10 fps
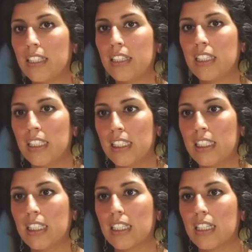
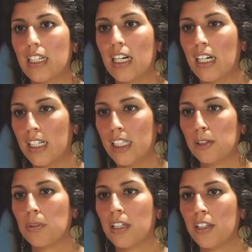think I
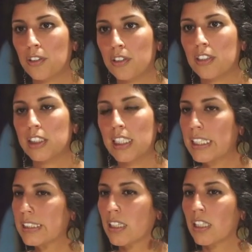
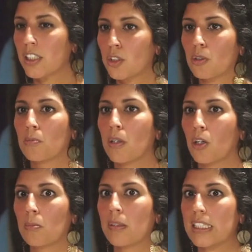prioritize little
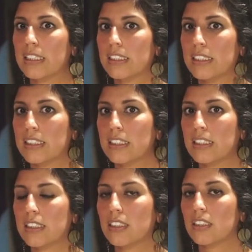moments
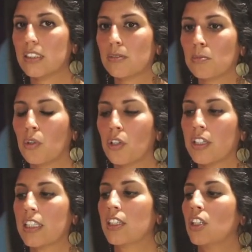more
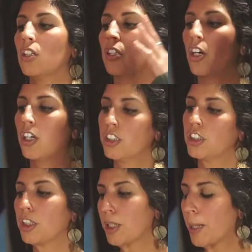than the
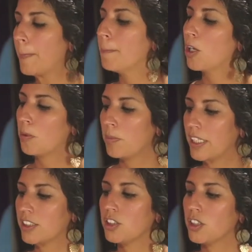larger
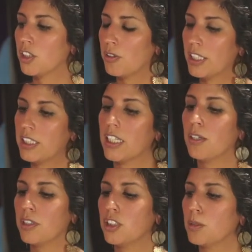moment. You know, I think I
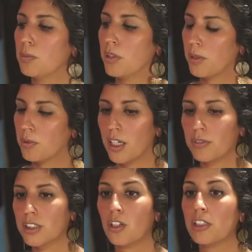reached a point where I
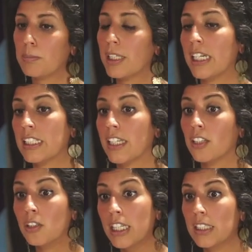was always planning, like,
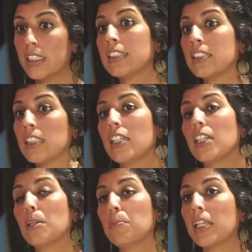okay, let's
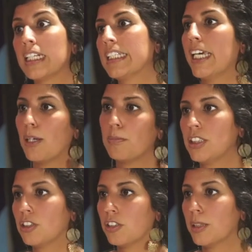plan a camping
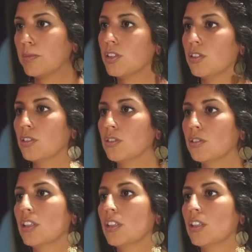trip to